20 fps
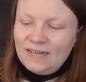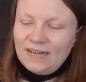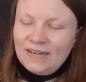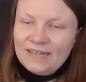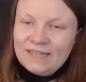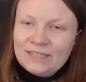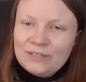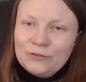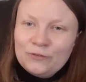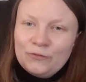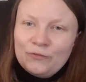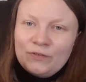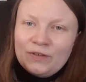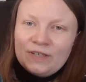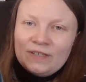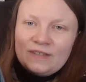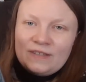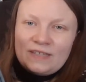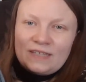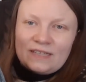I do
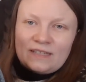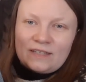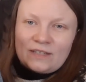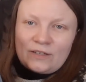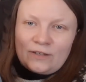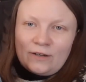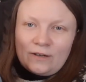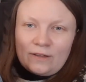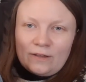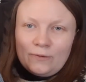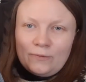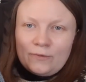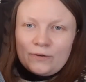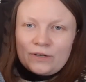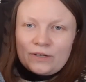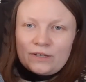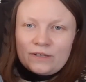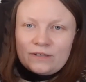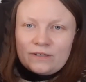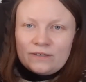think that the color
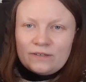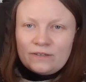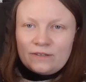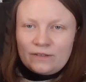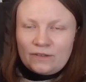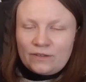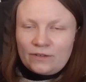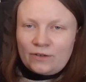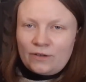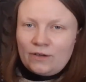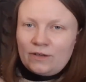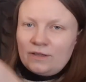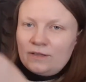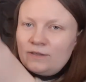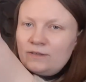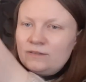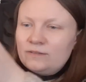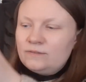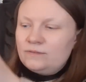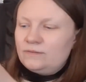work, the
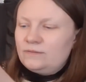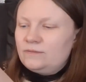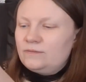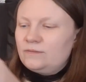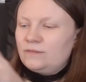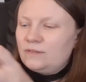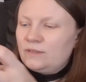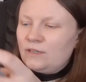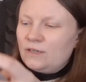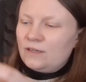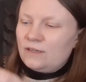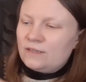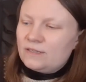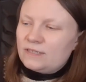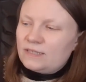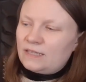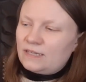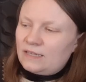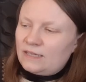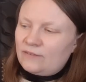colors
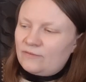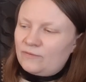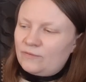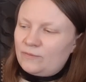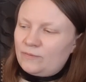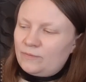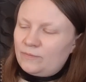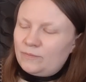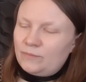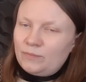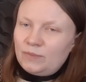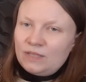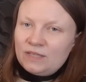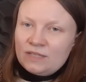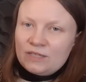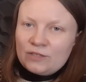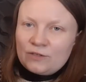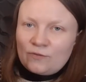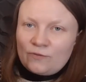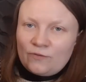that have been
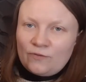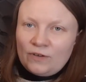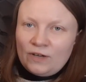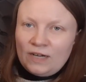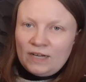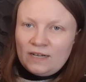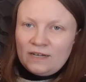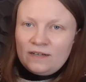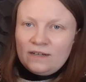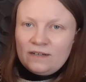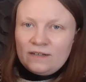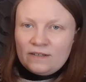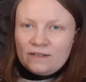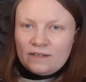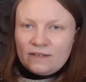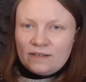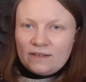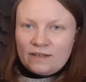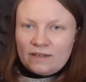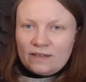so far
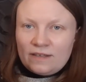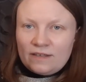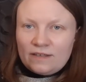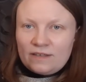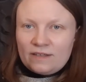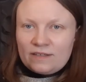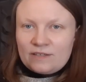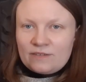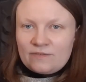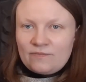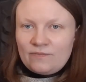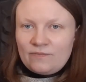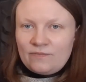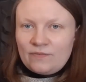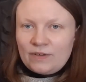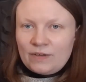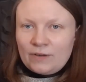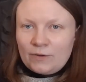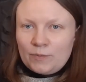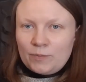is
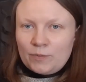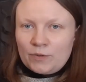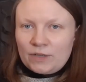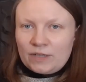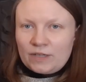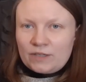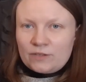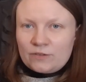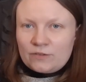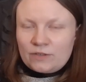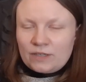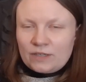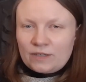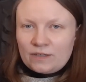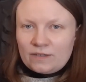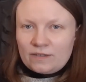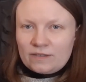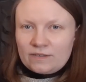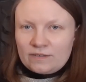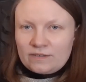very pretty
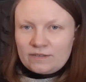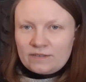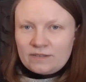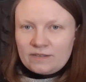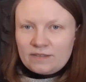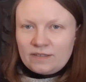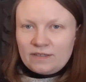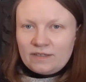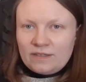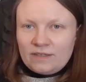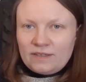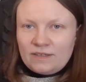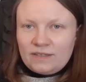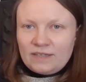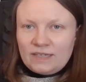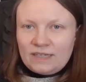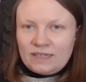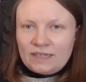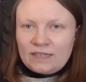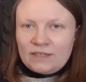together,
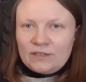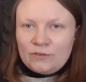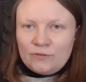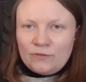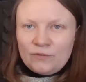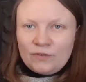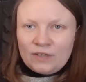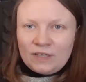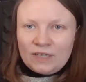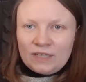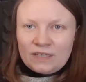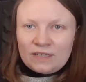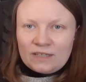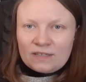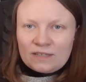and I do think it